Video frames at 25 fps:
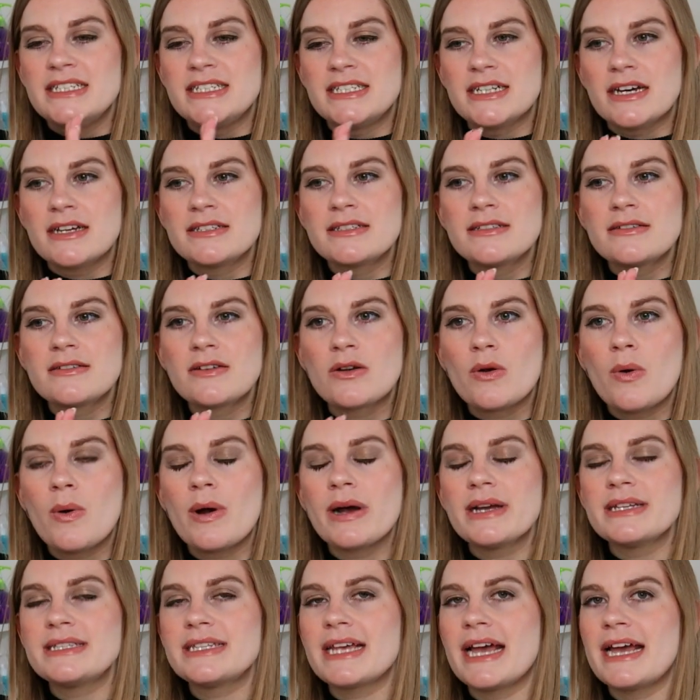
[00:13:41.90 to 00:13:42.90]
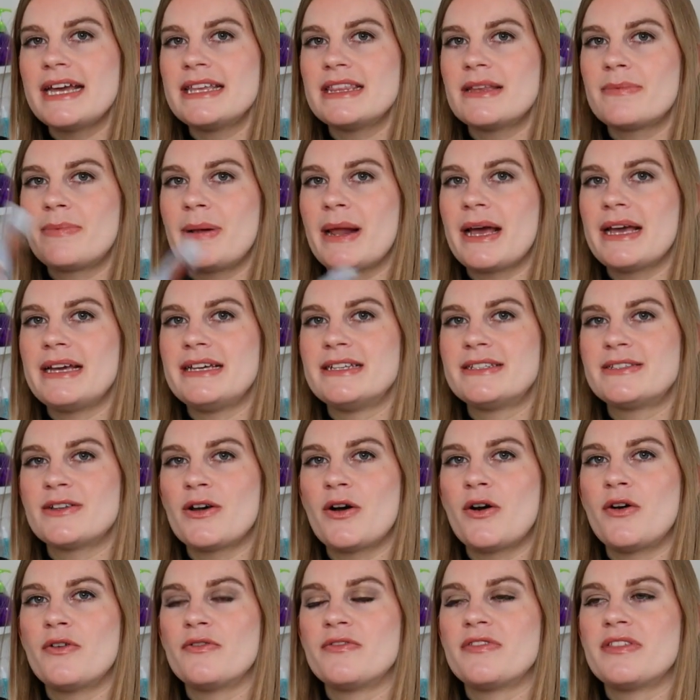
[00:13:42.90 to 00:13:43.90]
doesn't quite take the place
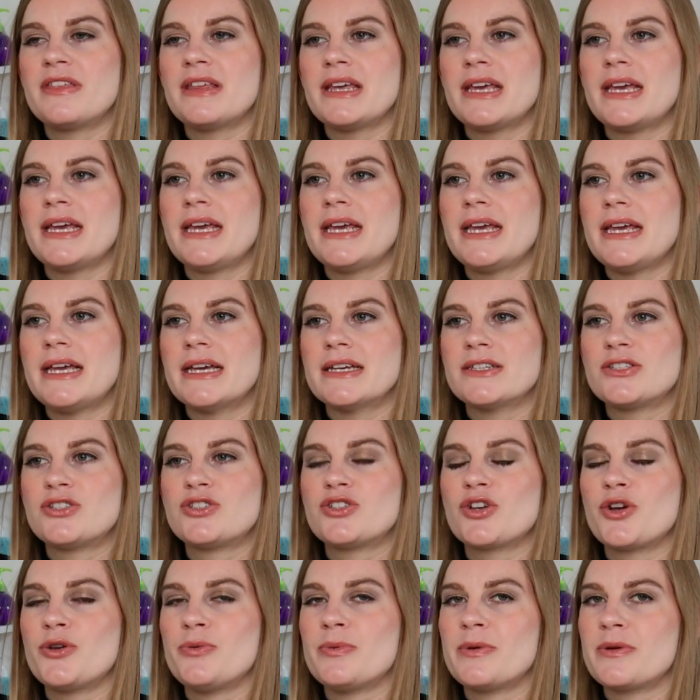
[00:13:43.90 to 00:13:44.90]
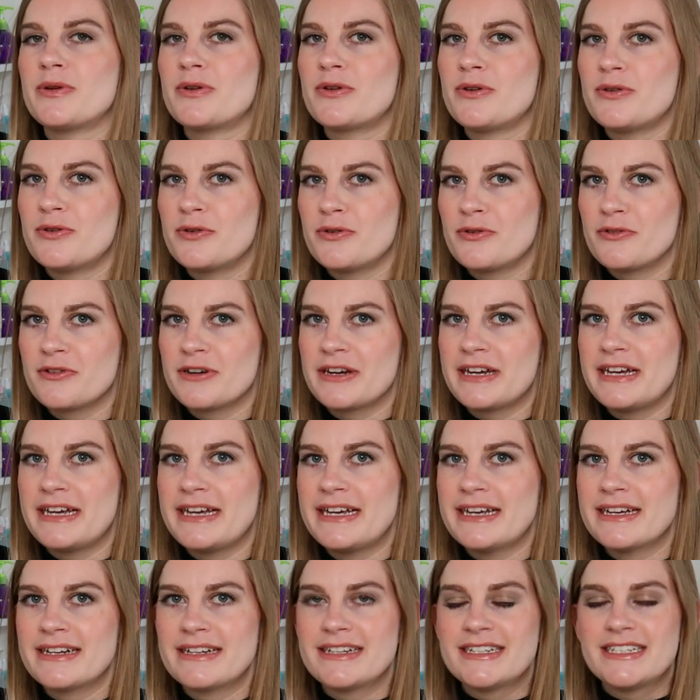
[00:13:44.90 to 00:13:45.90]
of the soap and
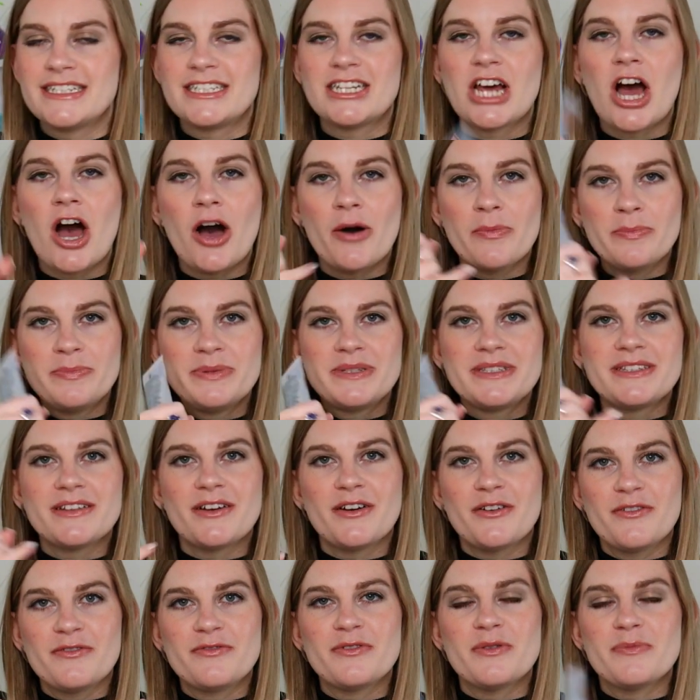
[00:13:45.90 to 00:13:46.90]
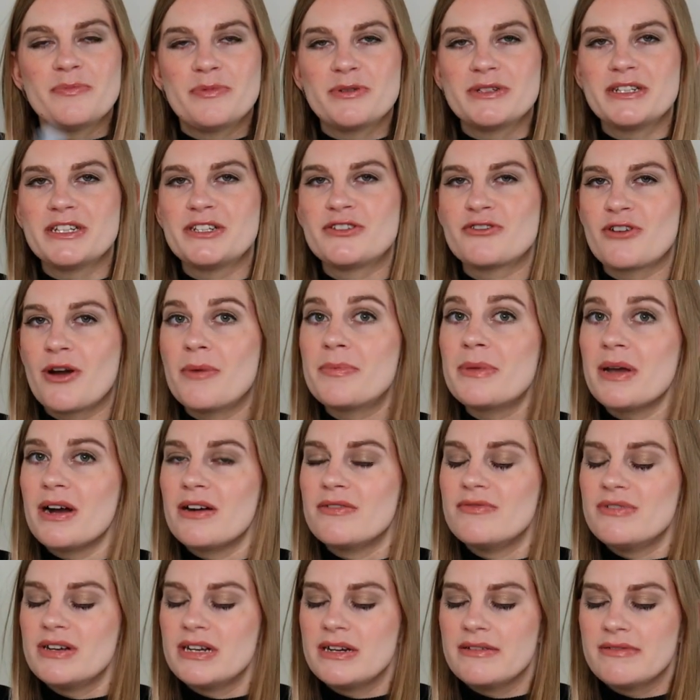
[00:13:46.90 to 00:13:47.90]
glory tubs of body scrub that I
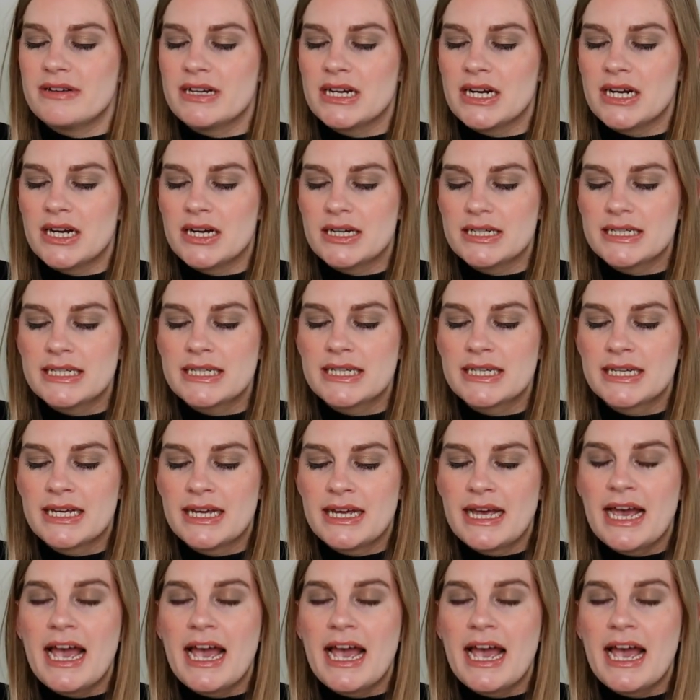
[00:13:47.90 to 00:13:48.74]
really really like